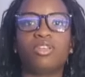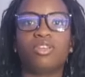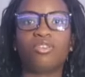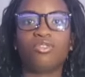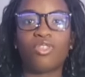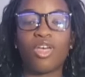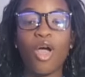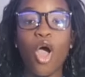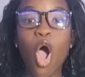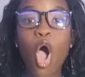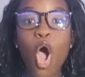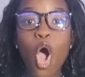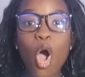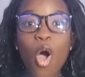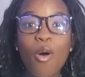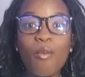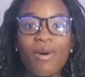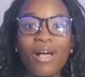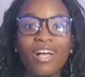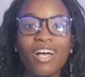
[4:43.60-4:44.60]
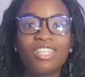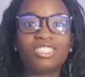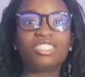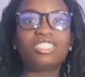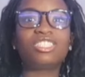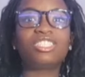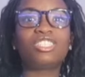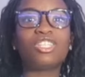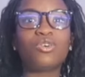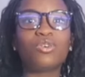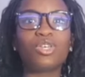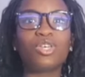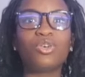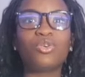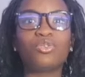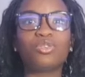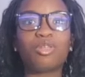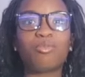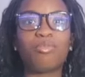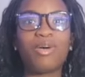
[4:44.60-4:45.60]
gonna do that. Oh my gosh, this is so
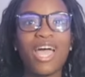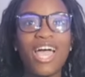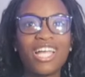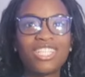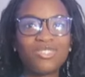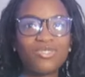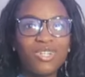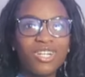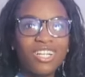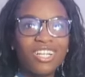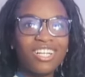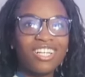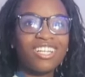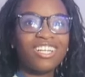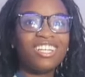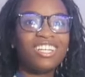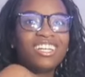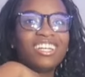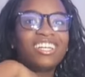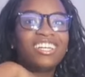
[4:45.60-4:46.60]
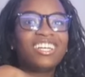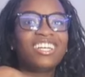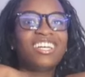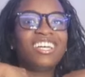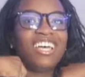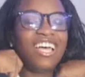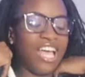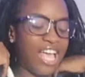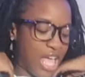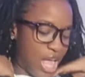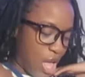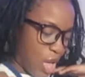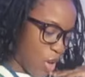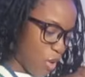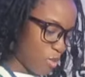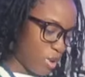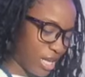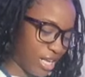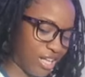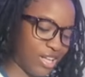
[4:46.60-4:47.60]
cute. The patchwork.
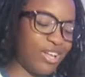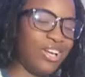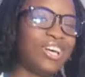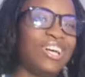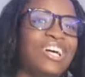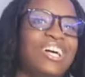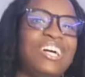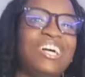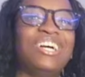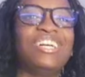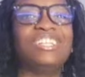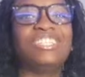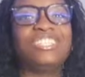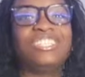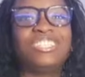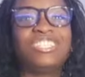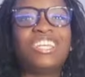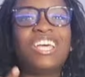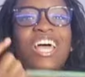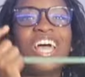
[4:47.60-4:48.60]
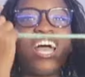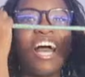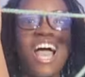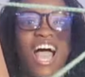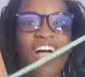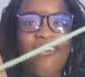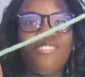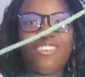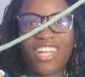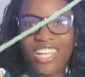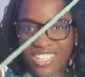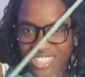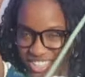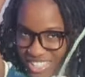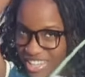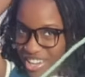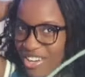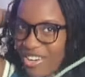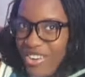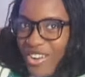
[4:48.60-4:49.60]
Oh my gosh. I feel like
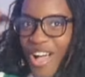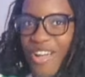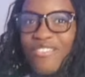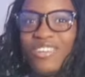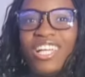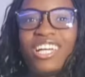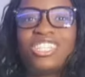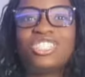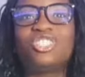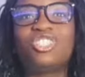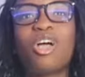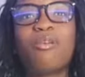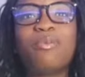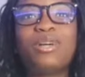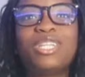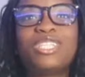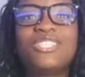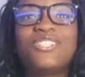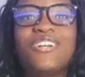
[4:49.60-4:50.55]
Scarecrow. I feel like a strawberry